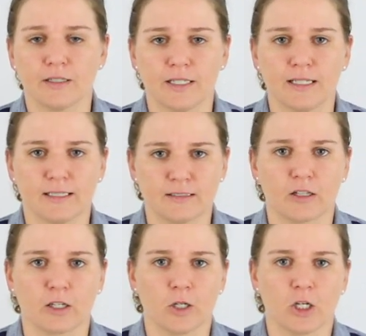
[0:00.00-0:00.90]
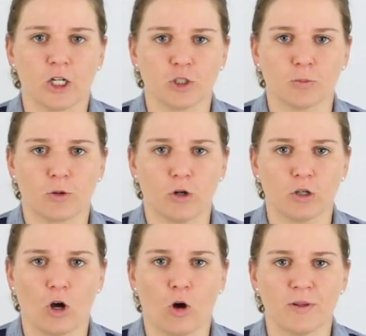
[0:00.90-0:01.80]
He is in the concussion
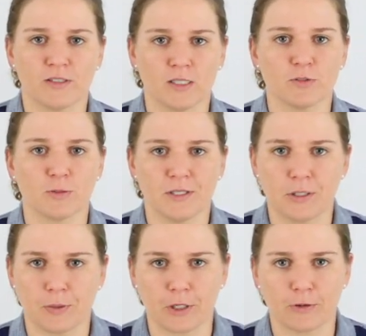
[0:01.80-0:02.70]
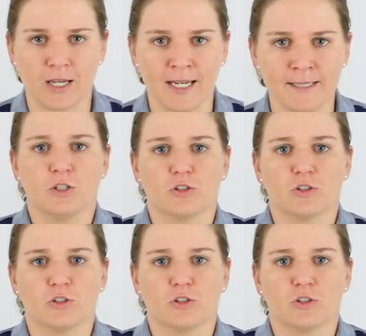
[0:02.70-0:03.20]
protocol but seems to be doing okay.